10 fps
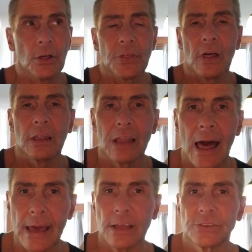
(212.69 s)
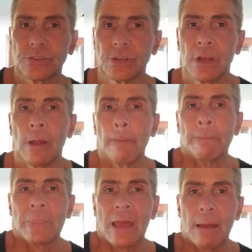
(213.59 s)
Alliance,
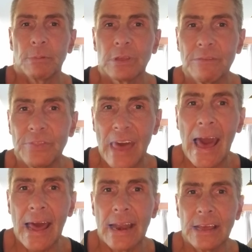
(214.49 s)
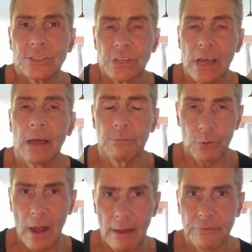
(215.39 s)
I believe that is a
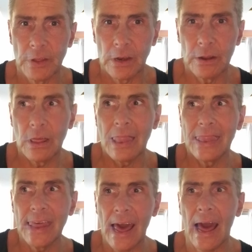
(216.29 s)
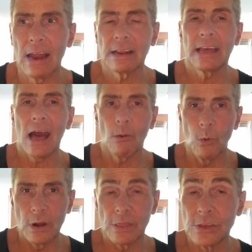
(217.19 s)
nonprofit that got
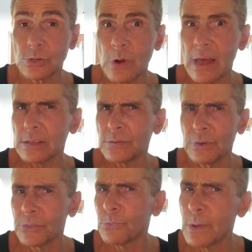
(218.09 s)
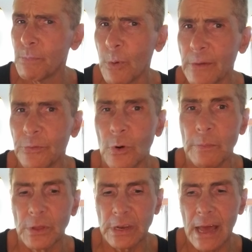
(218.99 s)
one of these grants for $3.4
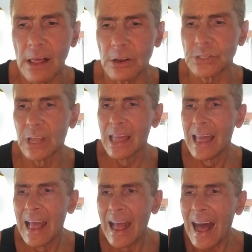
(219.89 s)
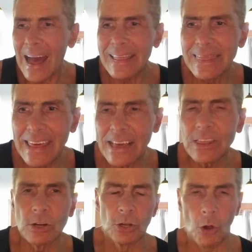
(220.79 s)
million. I think
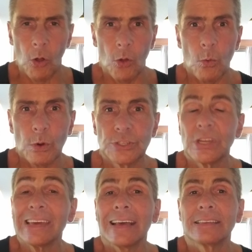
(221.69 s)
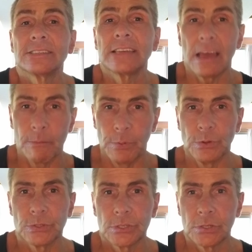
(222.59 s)
their goal was to get
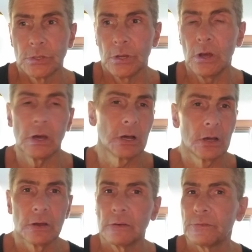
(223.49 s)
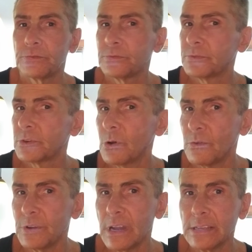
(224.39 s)
samples of
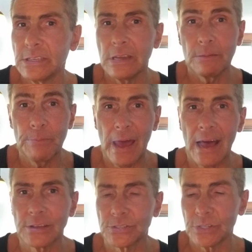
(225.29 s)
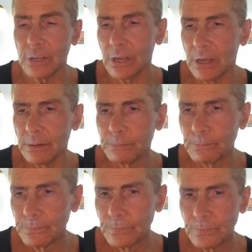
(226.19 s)
COVID-19 past
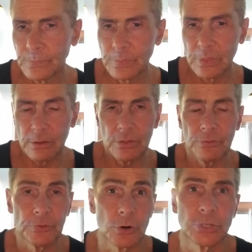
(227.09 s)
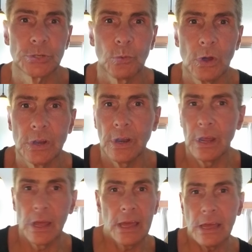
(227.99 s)
the first one
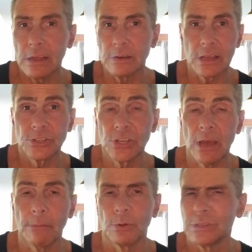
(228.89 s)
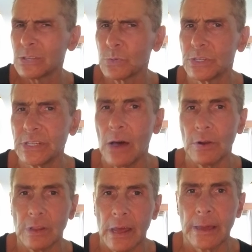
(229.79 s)
and get samples. That's what it
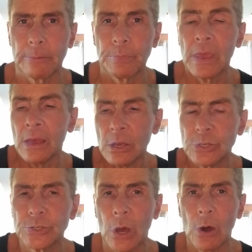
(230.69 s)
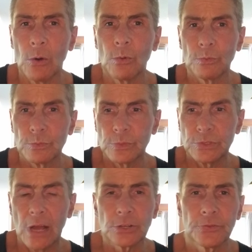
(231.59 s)
sounded like. So
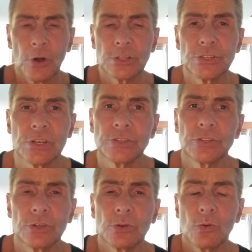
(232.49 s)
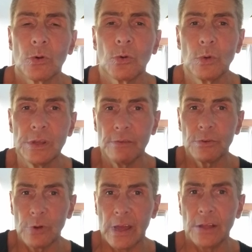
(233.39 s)
Dr. Fauci's Institute would give
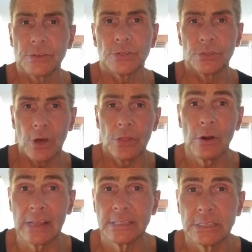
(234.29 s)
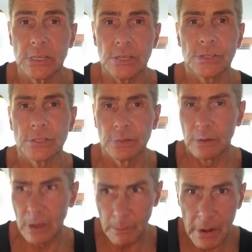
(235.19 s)
grants to other entities,
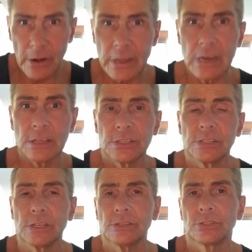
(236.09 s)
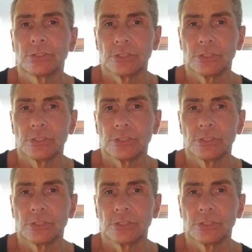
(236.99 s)
American entities,